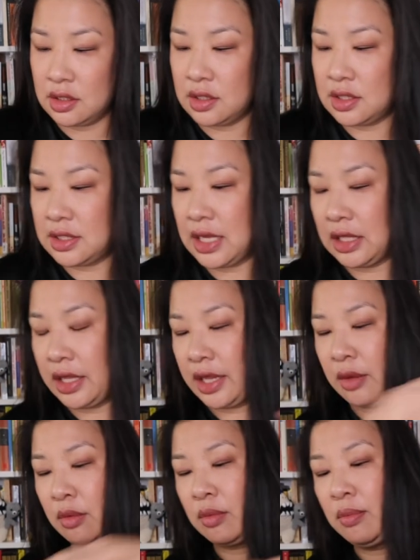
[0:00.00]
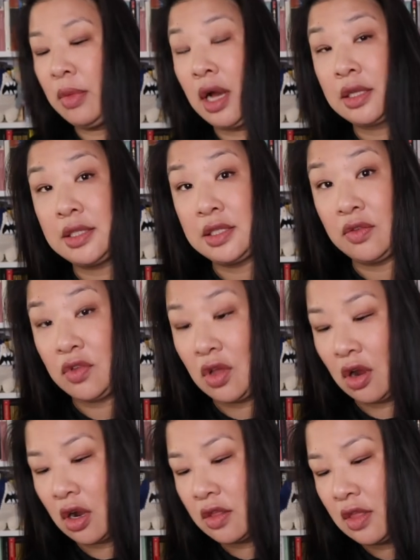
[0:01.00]
selling boxes of
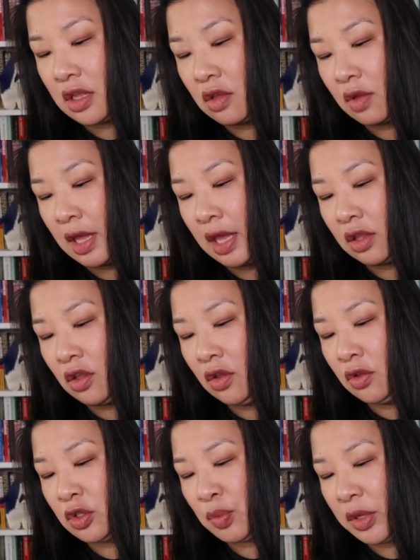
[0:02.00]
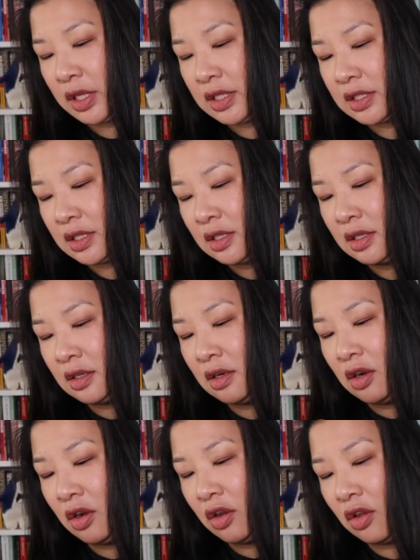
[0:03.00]
yarn that you can't use because
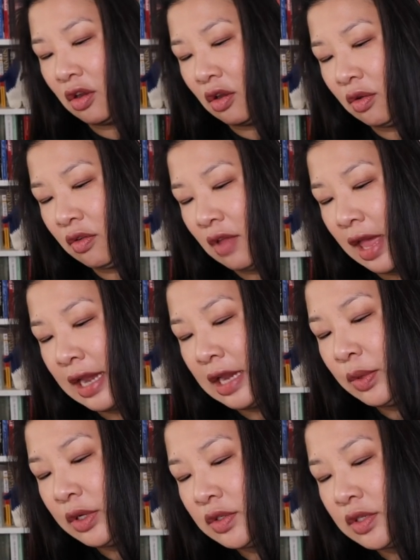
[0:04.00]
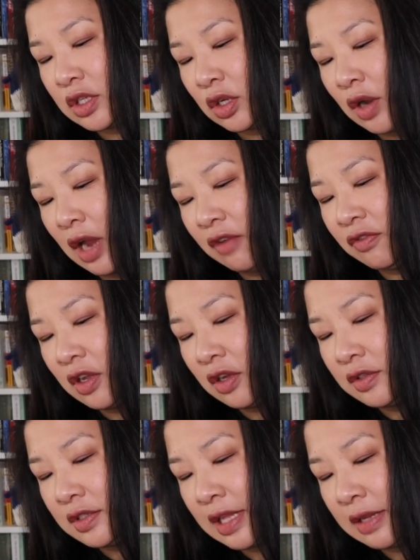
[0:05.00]
you know anyone who does a craft
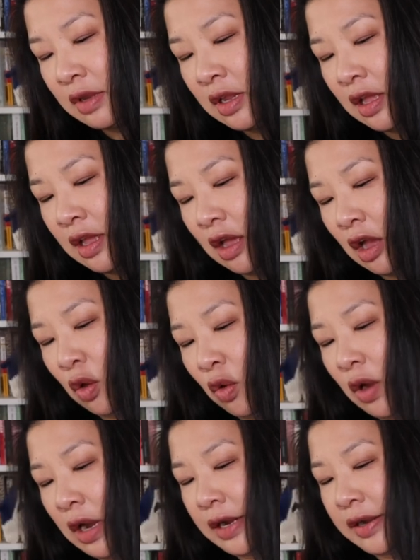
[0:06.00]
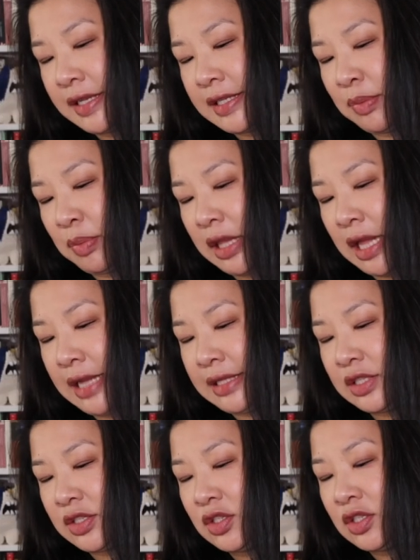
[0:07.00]
knows that acquiring
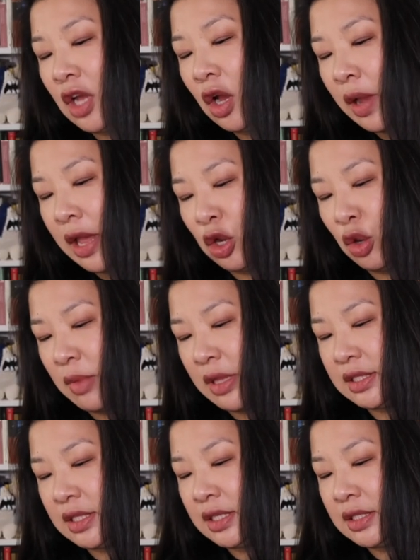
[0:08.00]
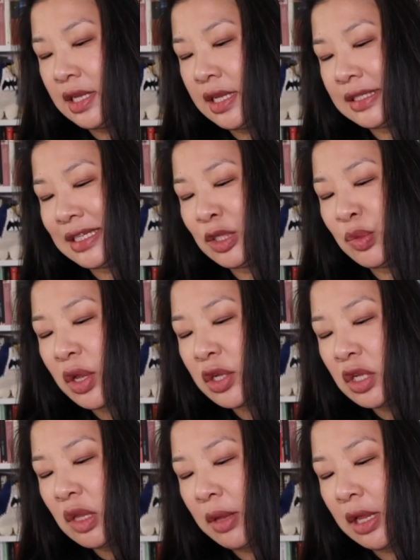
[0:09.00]
supplies is so hit or miss these days,
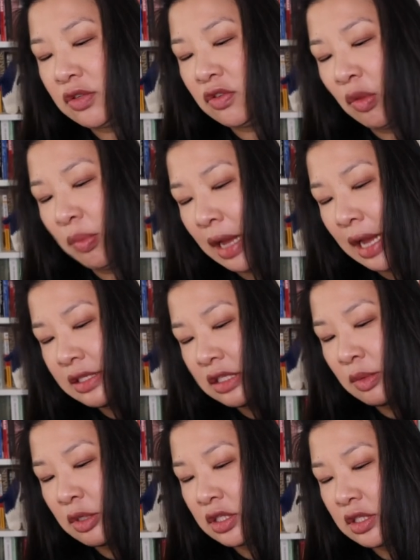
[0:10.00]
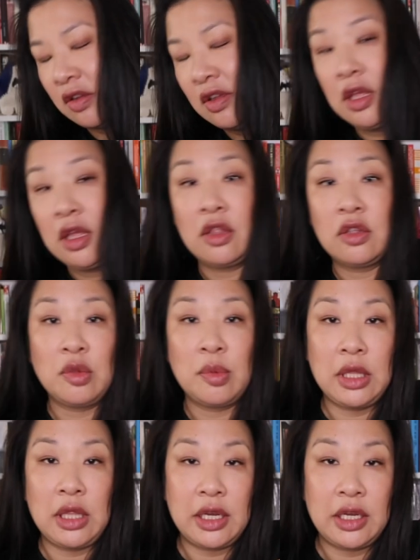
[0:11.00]
especially because you have to buy so much stuff. This will
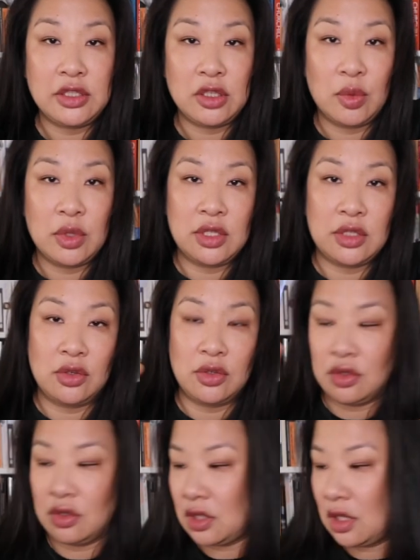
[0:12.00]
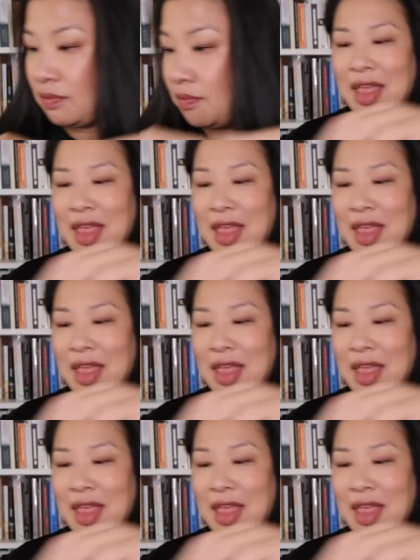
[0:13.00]
be a lot easier with scissors, hold on.